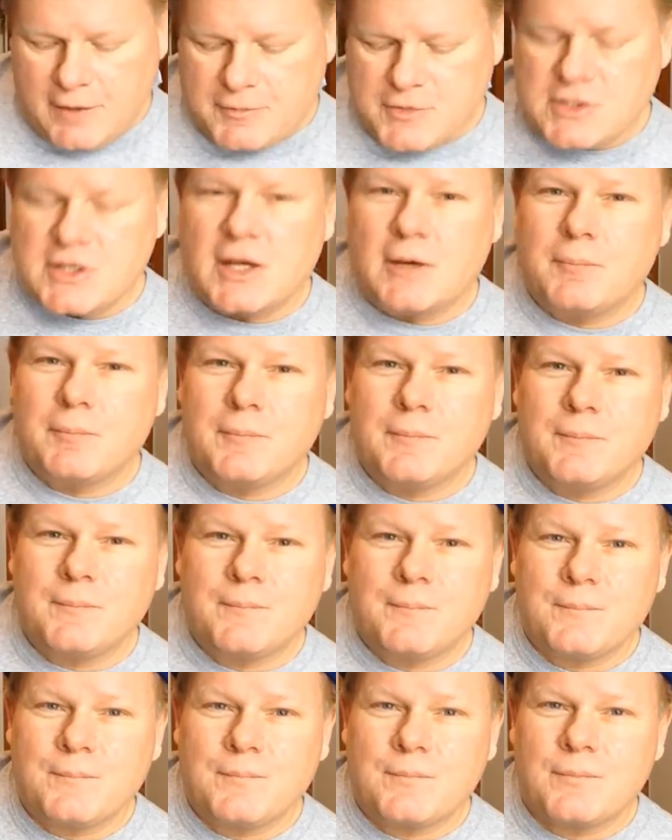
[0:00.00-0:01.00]
F shape.
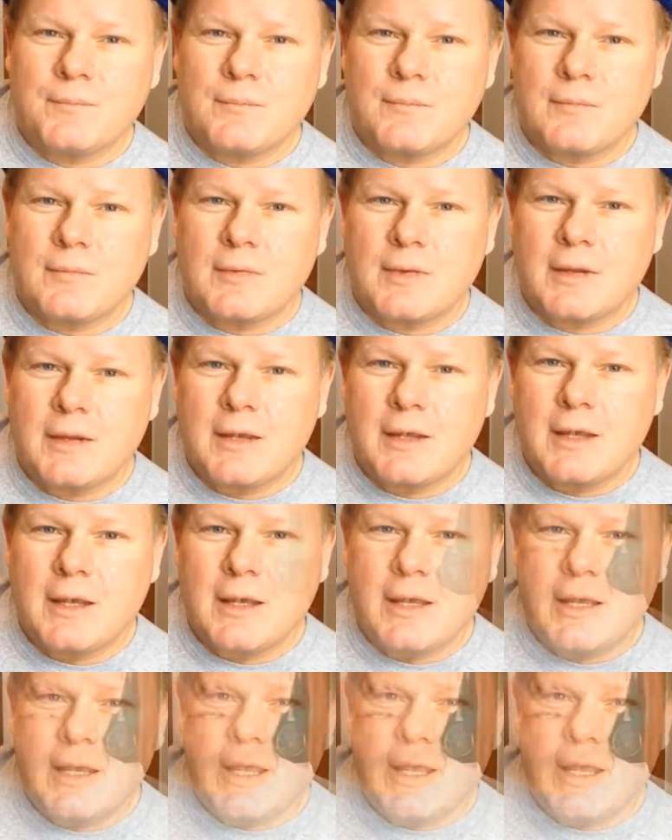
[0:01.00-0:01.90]
Okay?